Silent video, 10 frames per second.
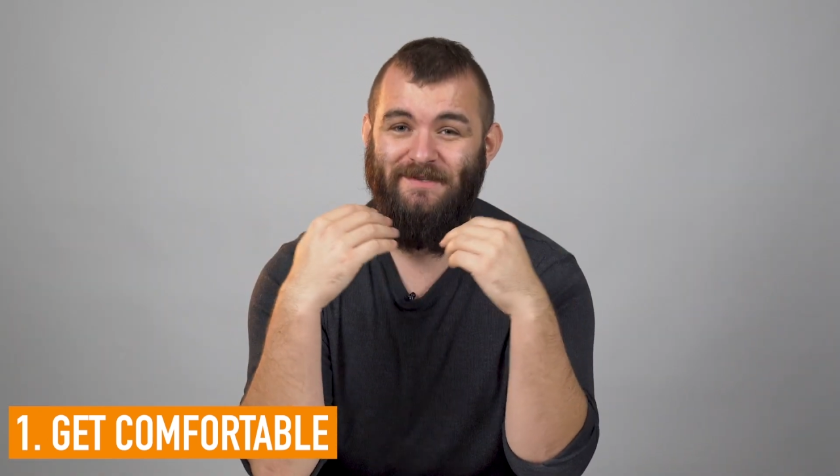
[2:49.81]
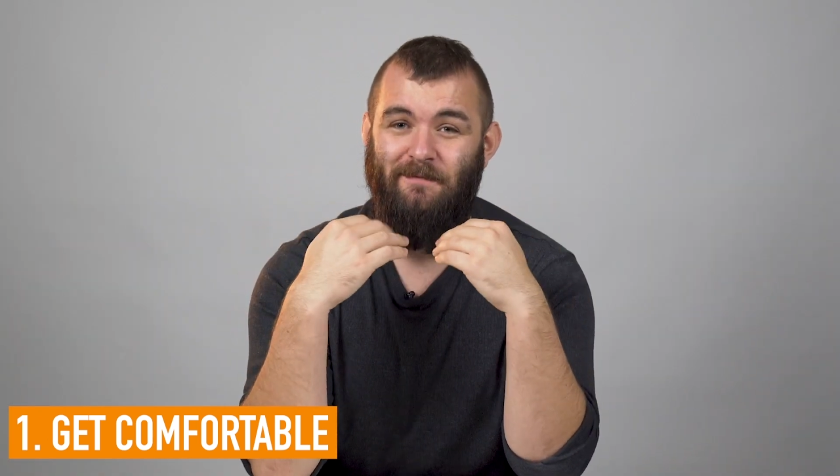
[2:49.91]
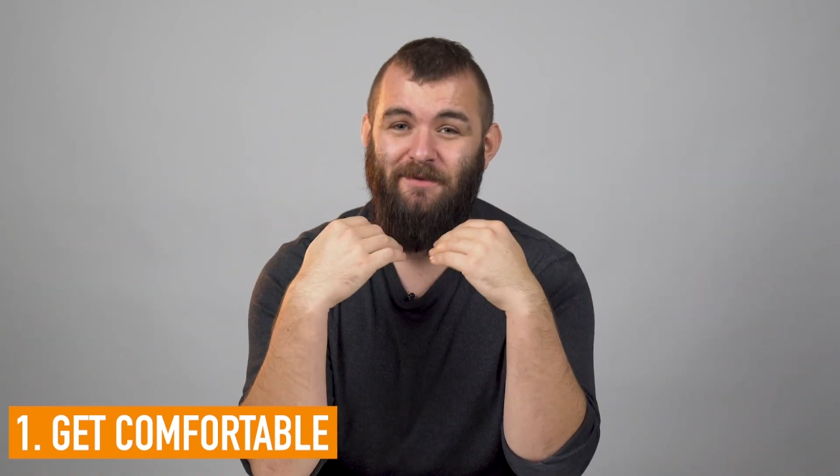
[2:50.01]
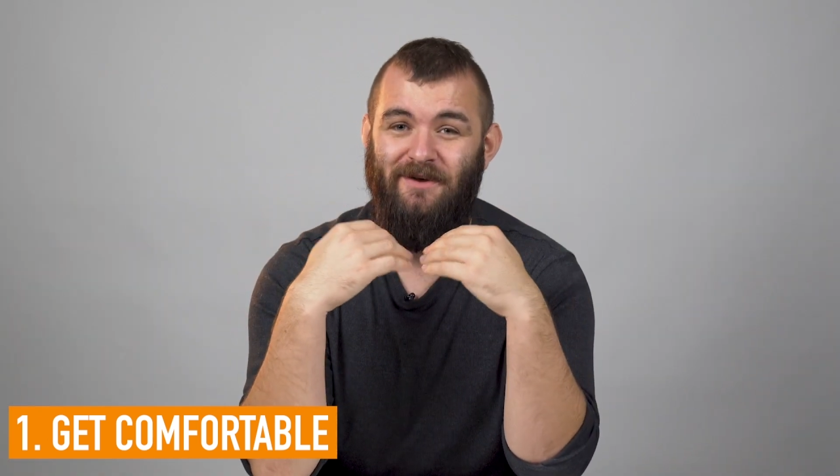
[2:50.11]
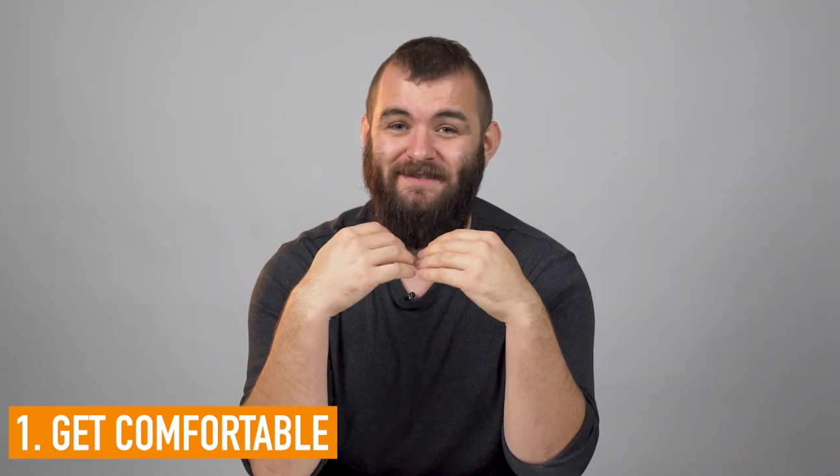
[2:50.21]

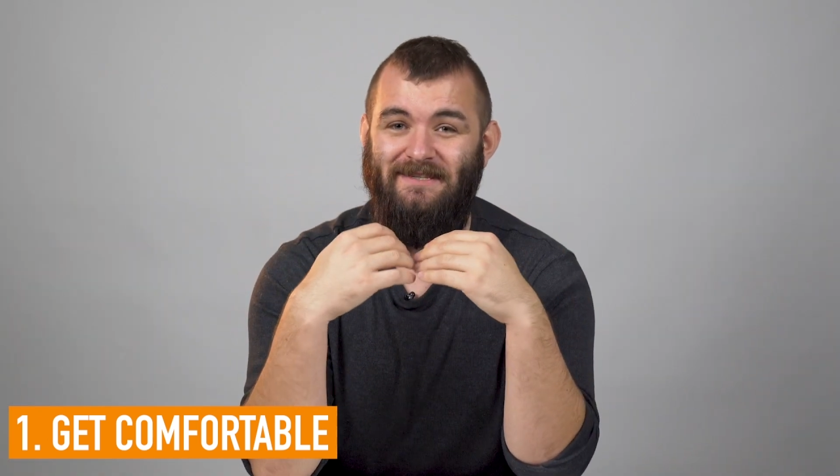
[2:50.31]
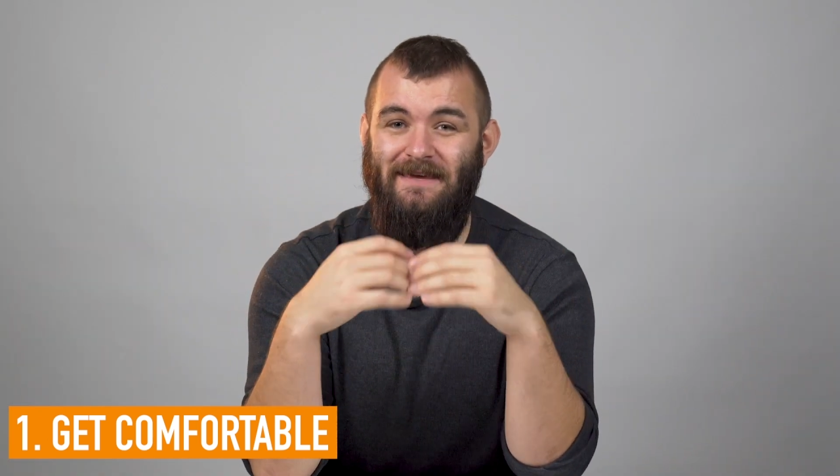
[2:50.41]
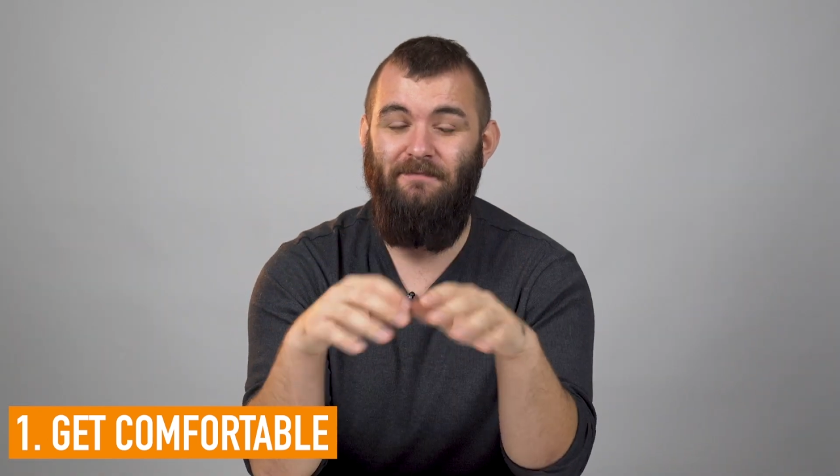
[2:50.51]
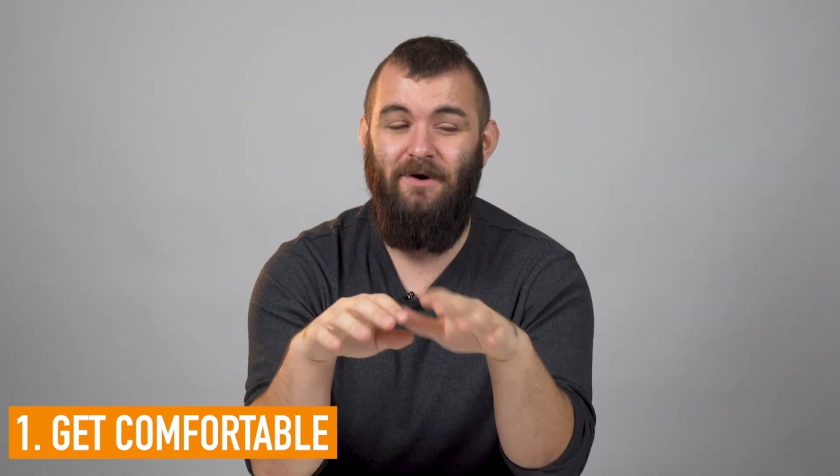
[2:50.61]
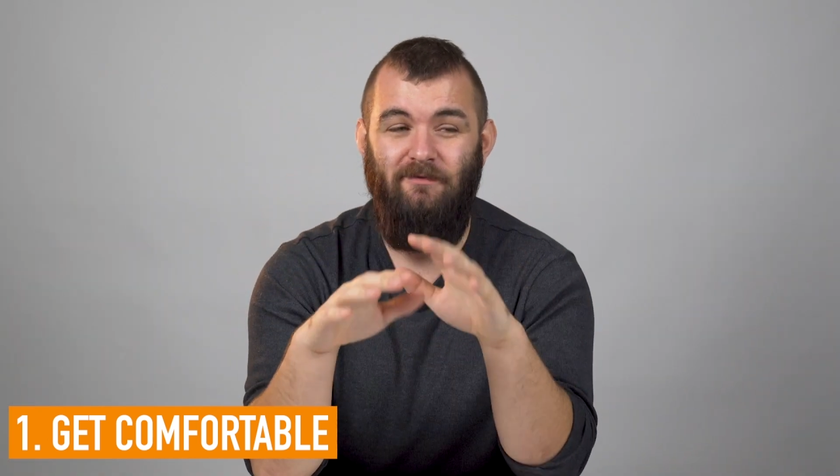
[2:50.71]
sunburned
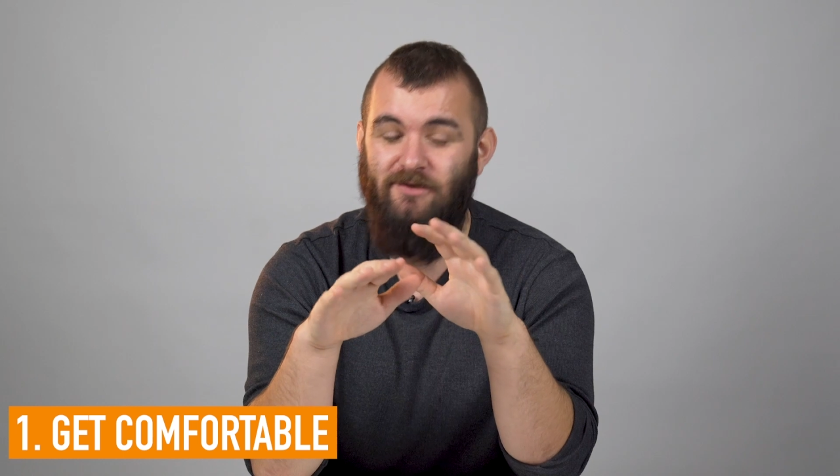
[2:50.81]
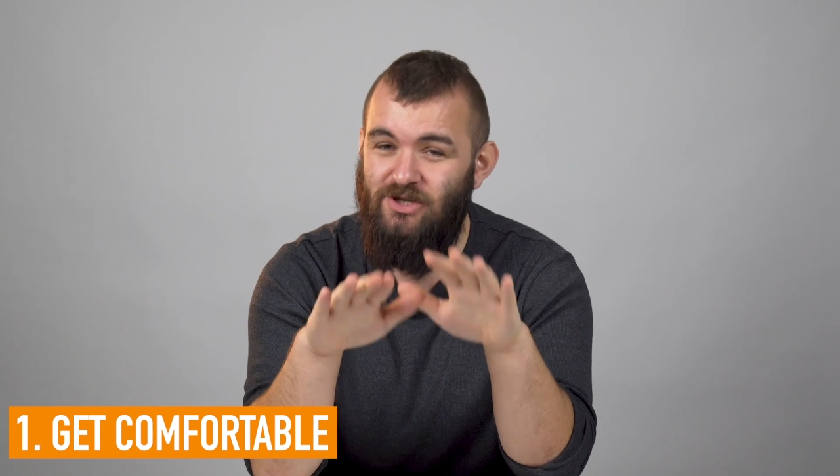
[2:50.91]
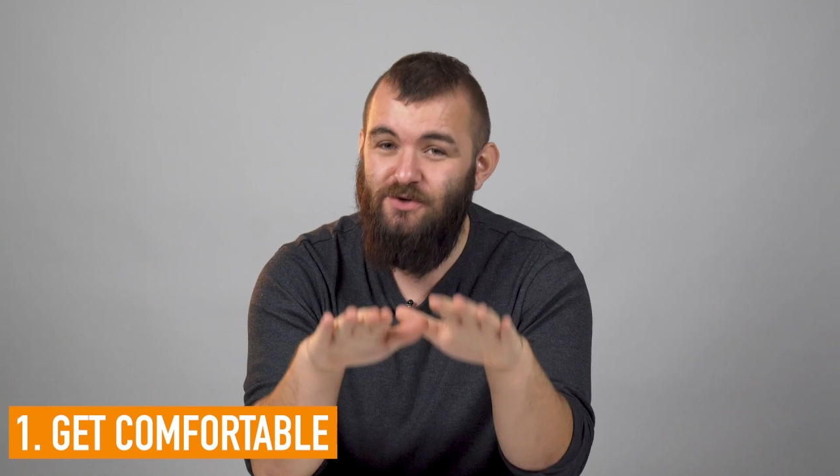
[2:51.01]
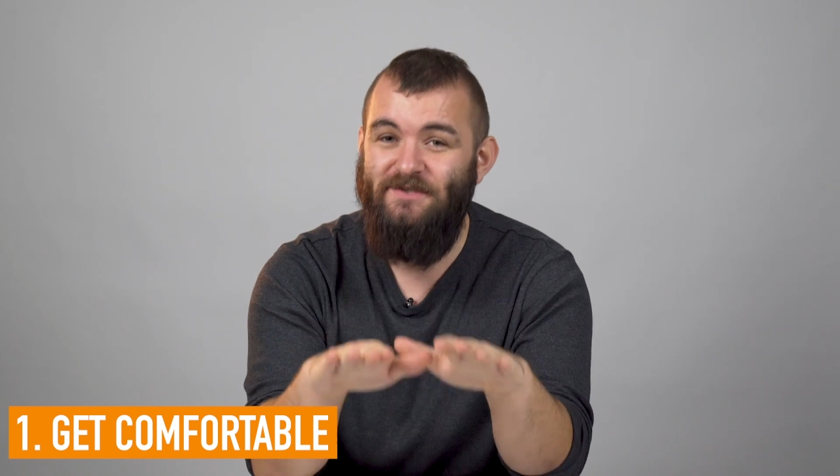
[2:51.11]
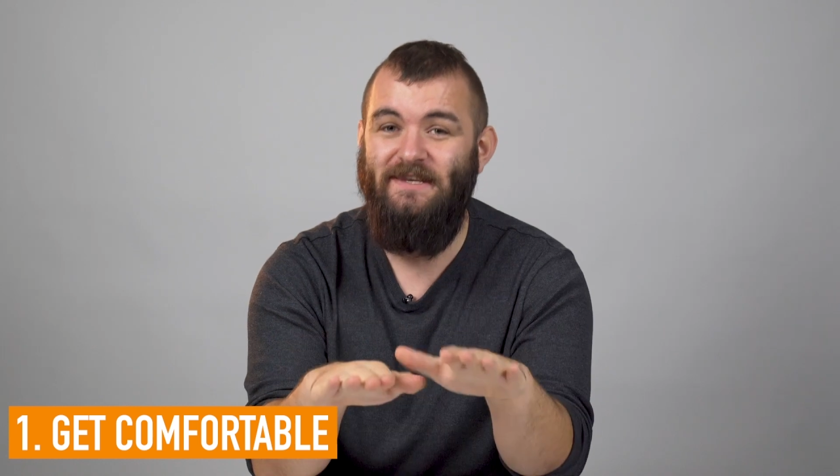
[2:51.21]
skin by
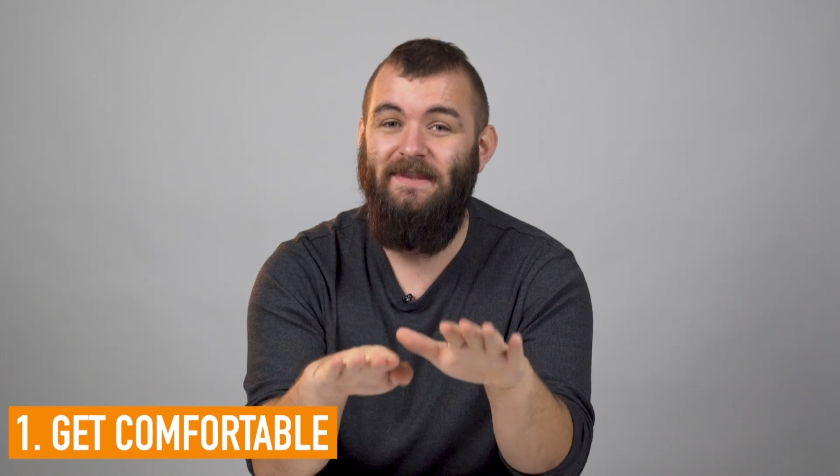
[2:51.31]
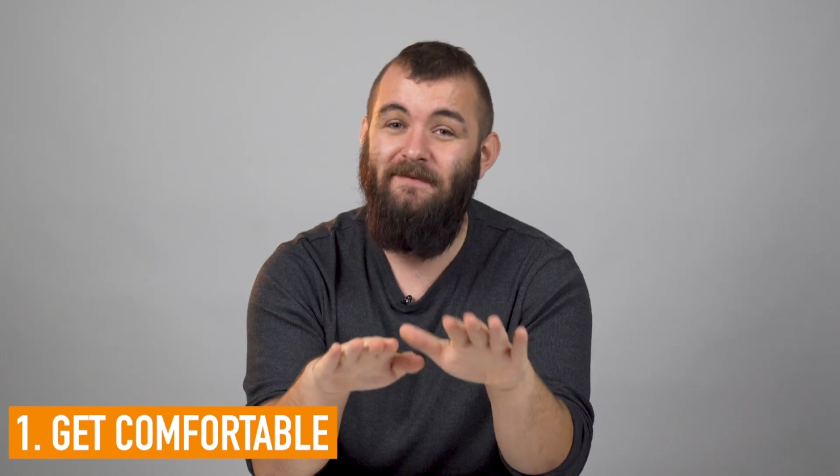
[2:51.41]
reducing the